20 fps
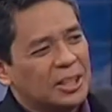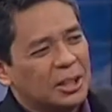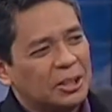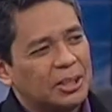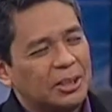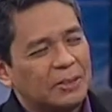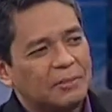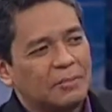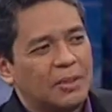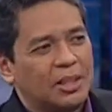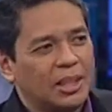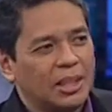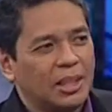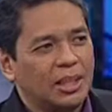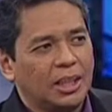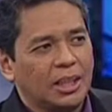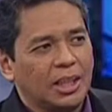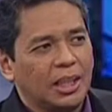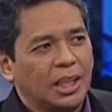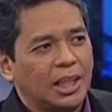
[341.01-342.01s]
know,
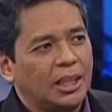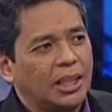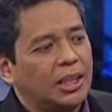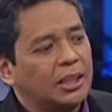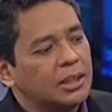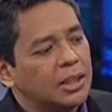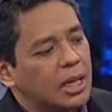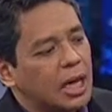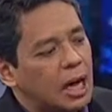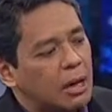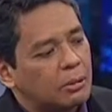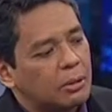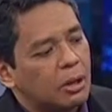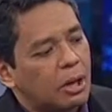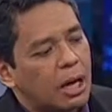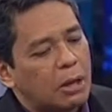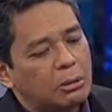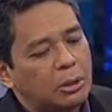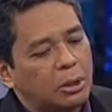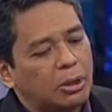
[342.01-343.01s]
and
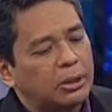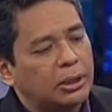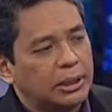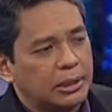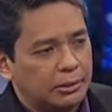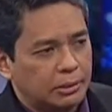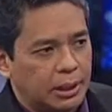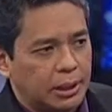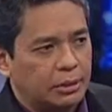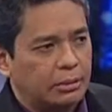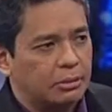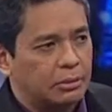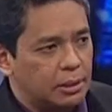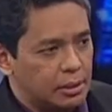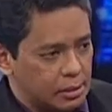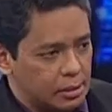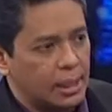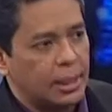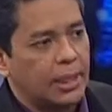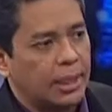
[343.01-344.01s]
how long did it take to
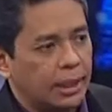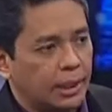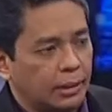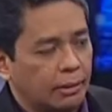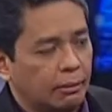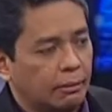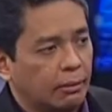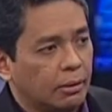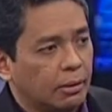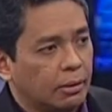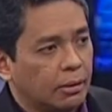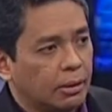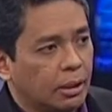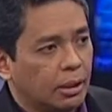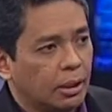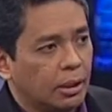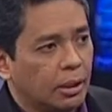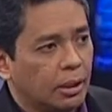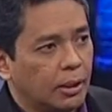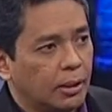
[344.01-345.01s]
design
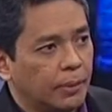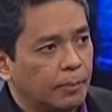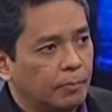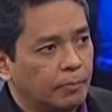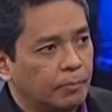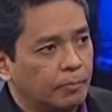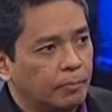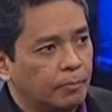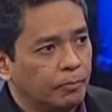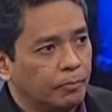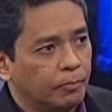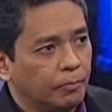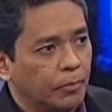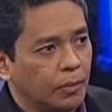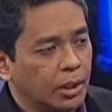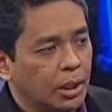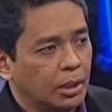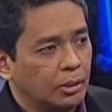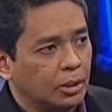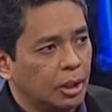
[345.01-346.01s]

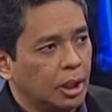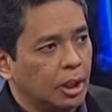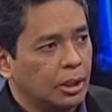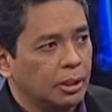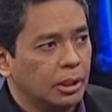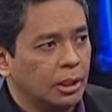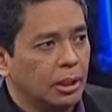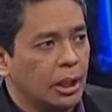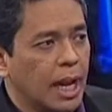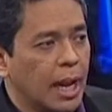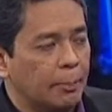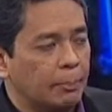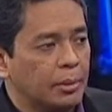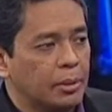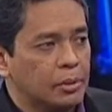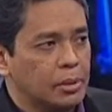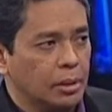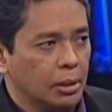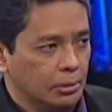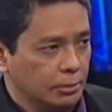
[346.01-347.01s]
the Adarna app
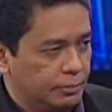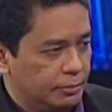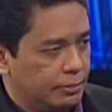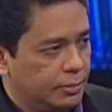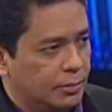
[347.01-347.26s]
itself?